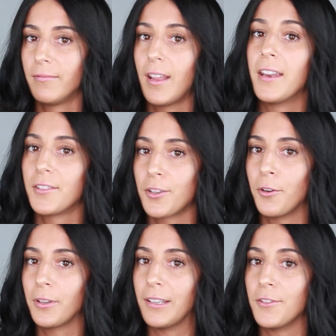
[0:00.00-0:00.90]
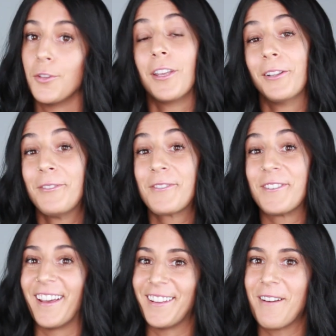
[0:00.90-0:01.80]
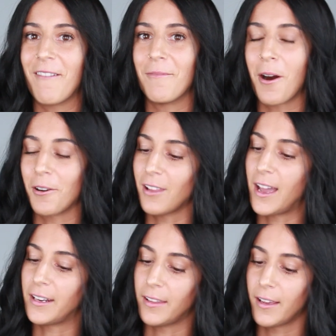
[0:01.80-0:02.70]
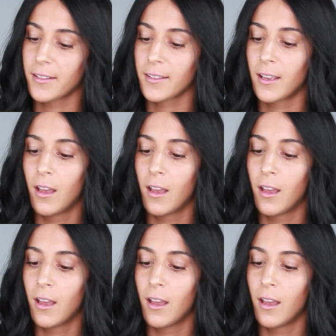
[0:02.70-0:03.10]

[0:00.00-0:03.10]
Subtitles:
And so it gives you the illusion that you have a part line in this.